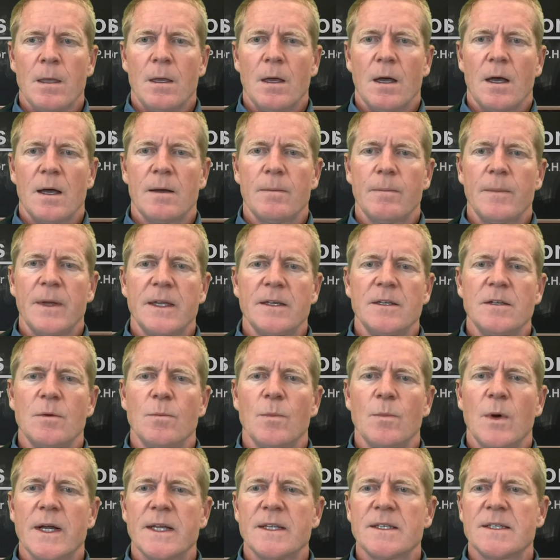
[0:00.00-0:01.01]
um, and
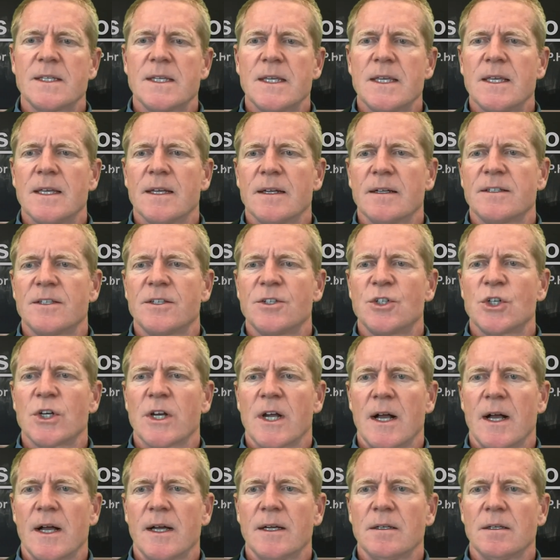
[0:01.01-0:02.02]
you might see a
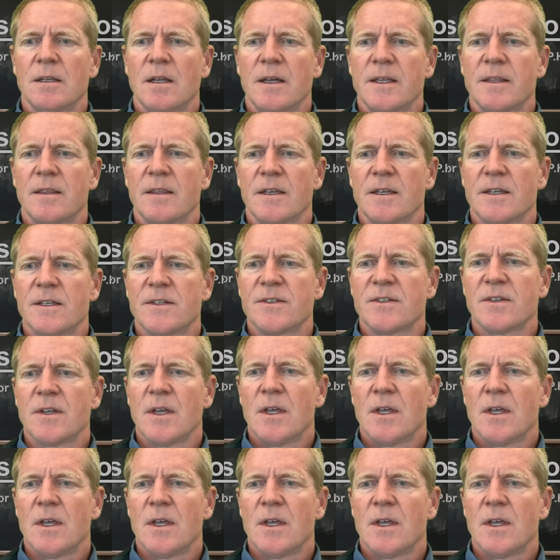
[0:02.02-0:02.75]
chart like this